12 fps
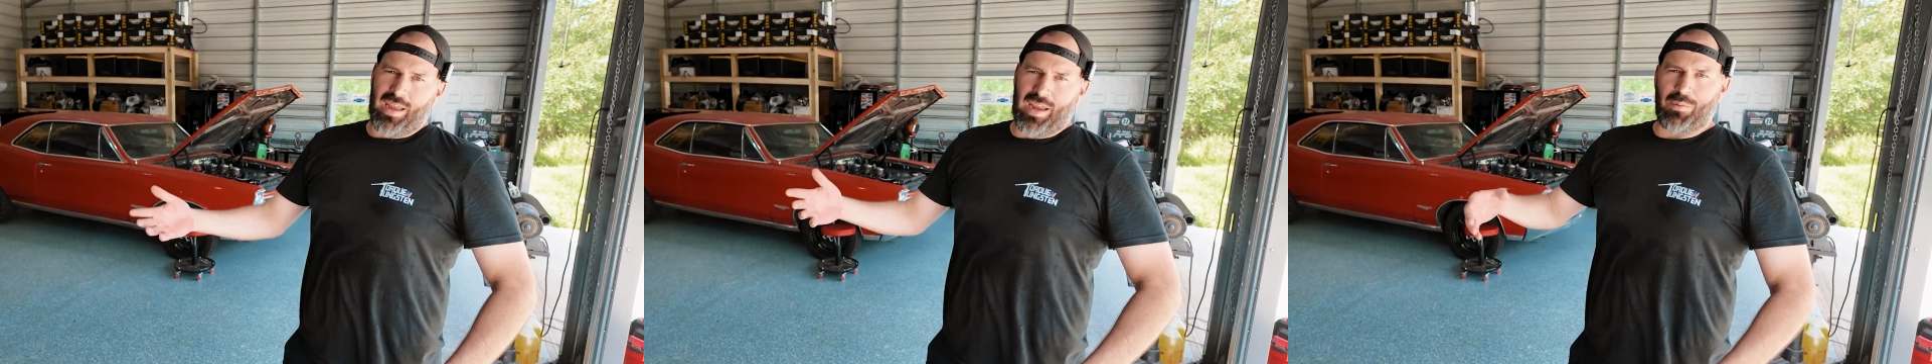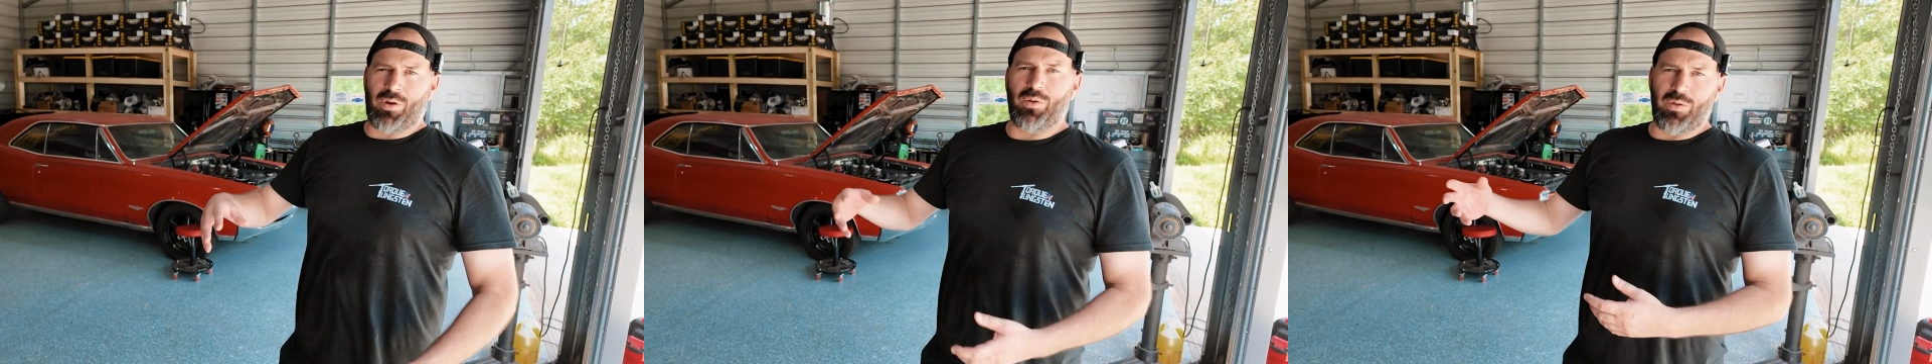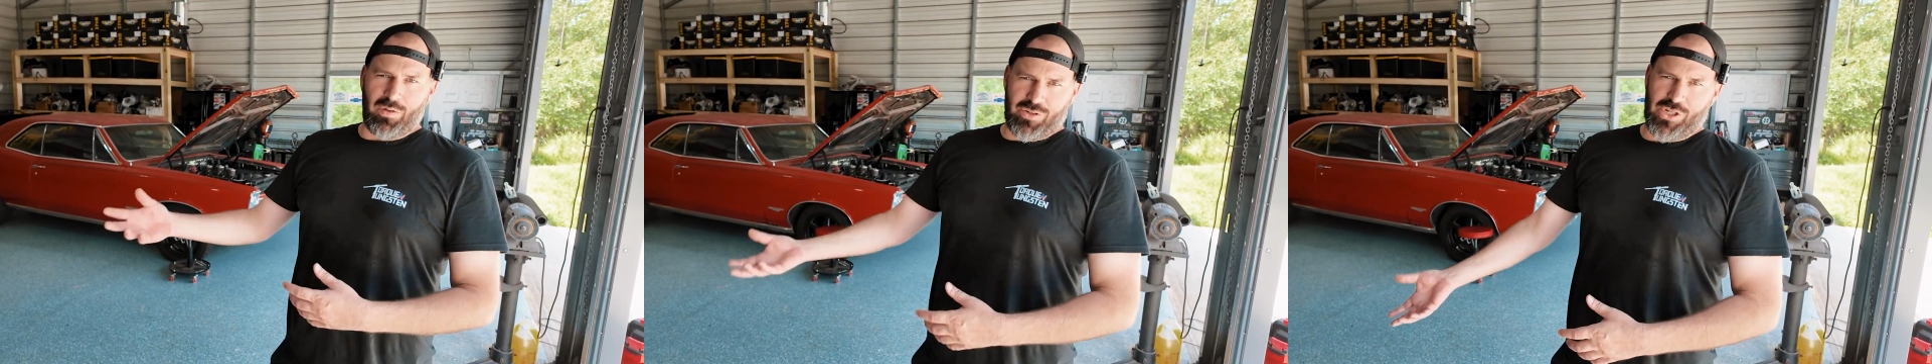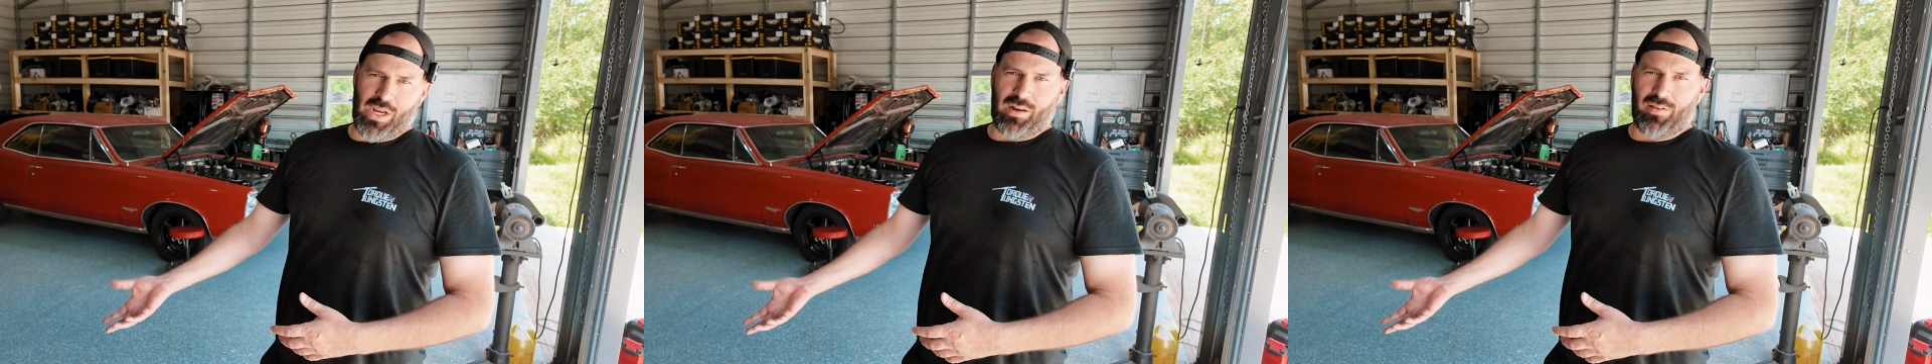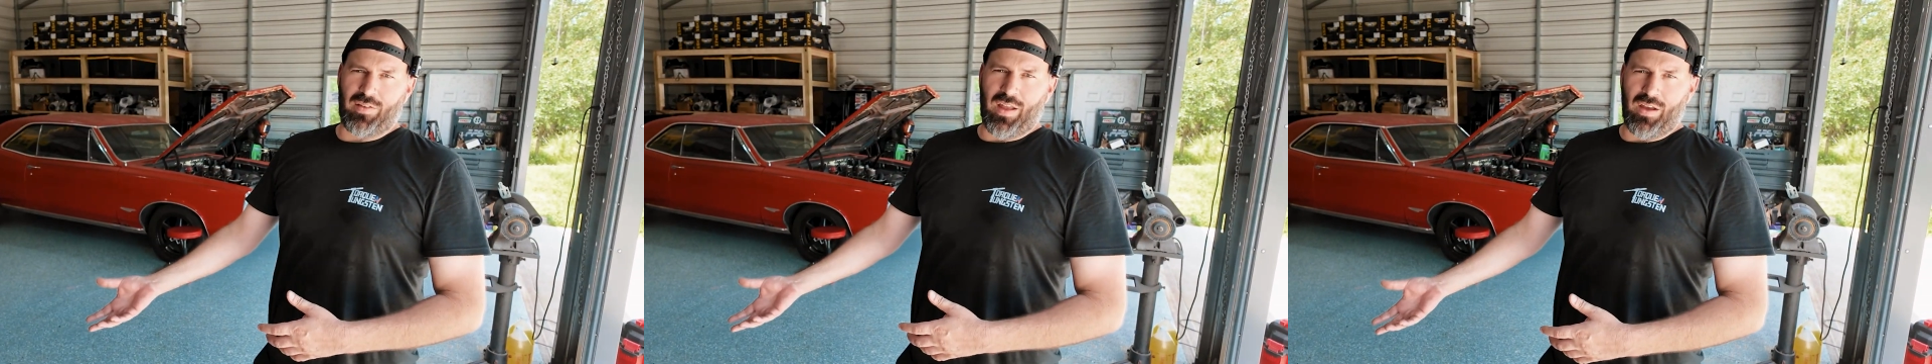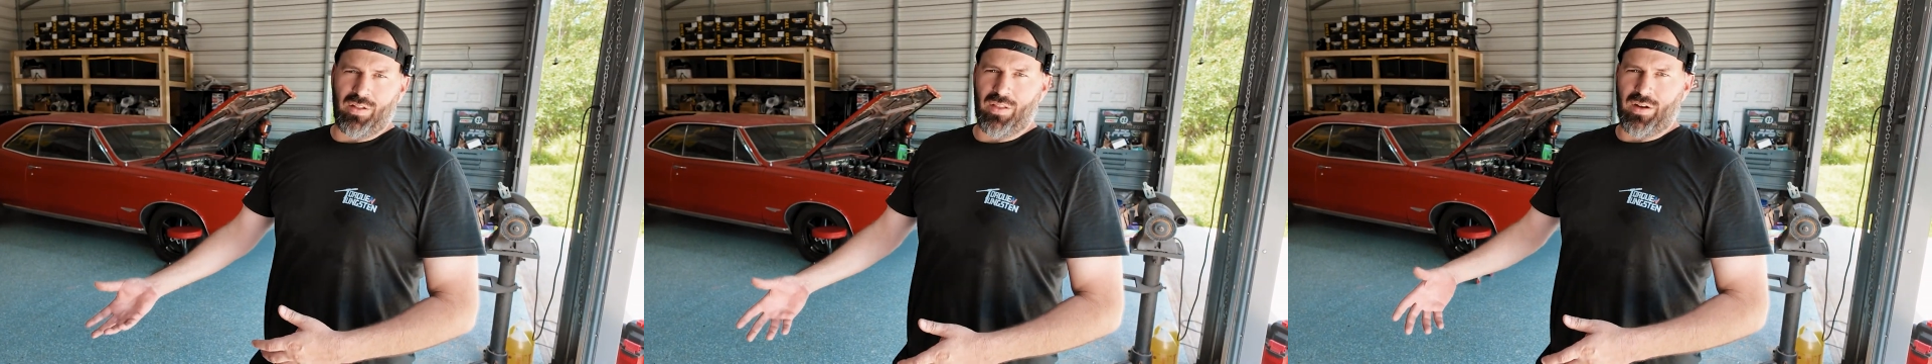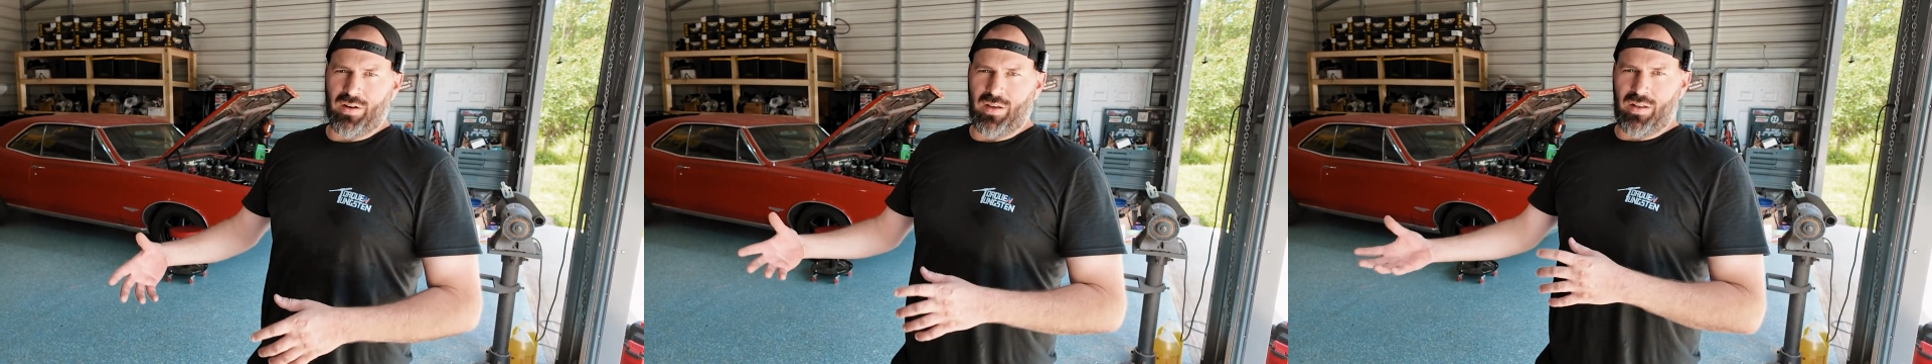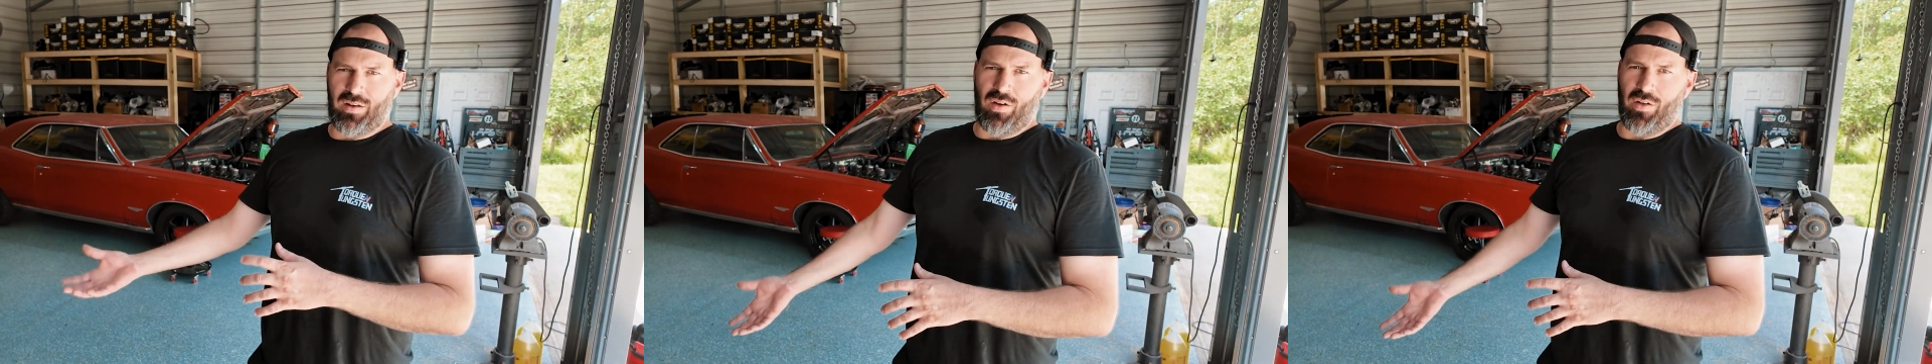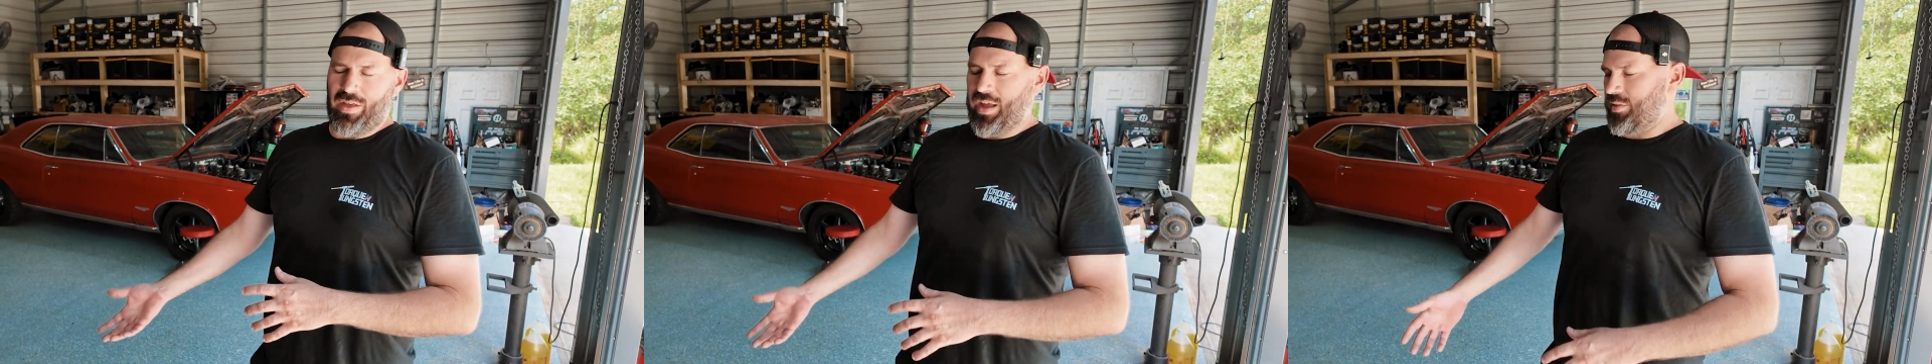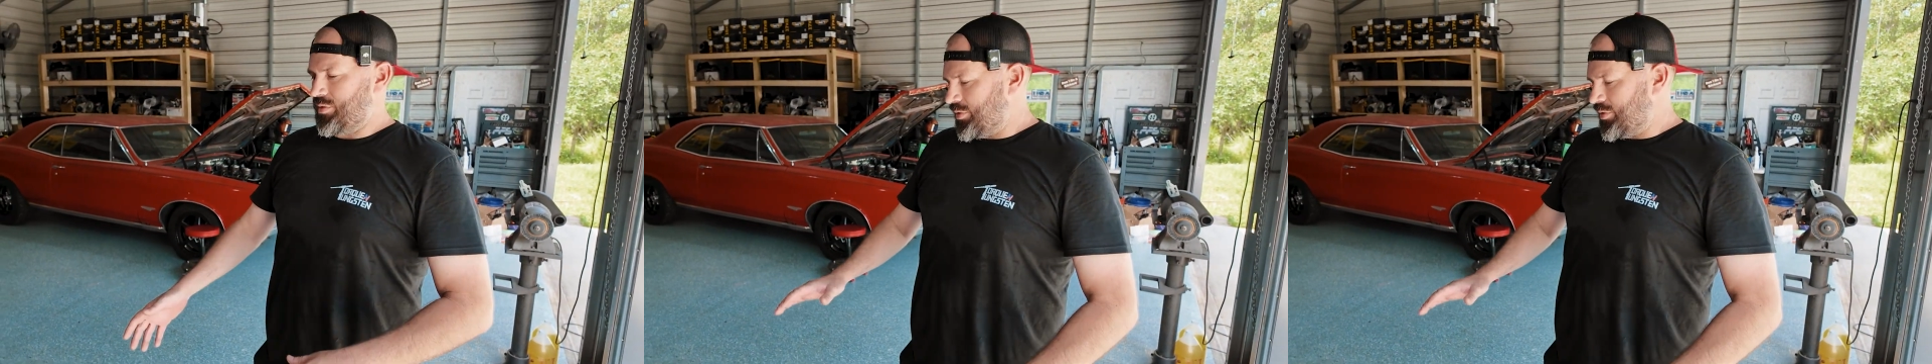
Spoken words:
and we're going to a shank style lug nut and all that.